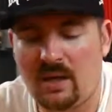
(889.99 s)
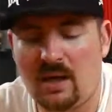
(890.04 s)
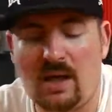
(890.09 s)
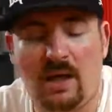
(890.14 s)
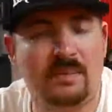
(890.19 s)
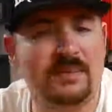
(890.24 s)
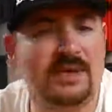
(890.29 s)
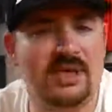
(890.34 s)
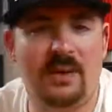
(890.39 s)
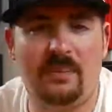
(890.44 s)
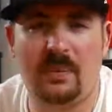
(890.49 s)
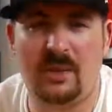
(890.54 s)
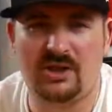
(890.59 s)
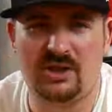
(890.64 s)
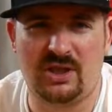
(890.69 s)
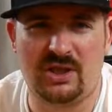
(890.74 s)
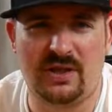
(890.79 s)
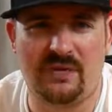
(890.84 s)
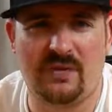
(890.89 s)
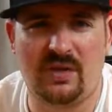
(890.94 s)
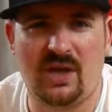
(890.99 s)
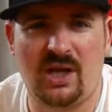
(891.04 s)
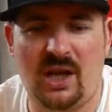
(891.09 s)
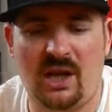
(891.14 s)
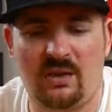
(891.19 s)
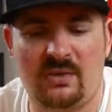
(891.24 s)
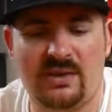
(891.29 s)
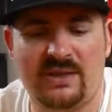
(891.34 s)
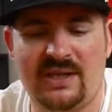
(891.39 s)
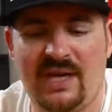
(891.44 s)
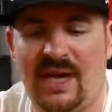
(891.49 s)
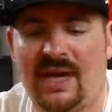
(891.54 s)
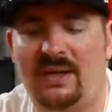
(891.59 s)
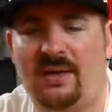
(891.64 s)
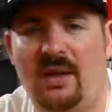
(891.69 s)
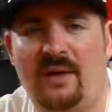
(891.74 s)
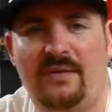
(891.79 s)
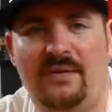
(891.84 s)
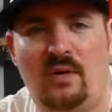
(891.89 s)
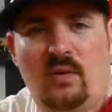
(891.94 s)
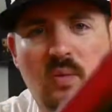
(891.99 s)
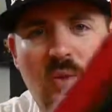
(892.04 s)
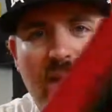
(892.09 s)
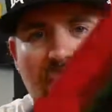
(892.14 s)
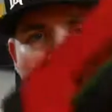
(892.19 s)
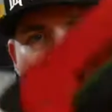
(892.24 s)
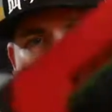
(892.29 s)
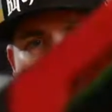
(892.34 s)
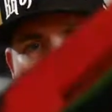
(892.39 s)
Comes in a bunch of different colors. I love the red.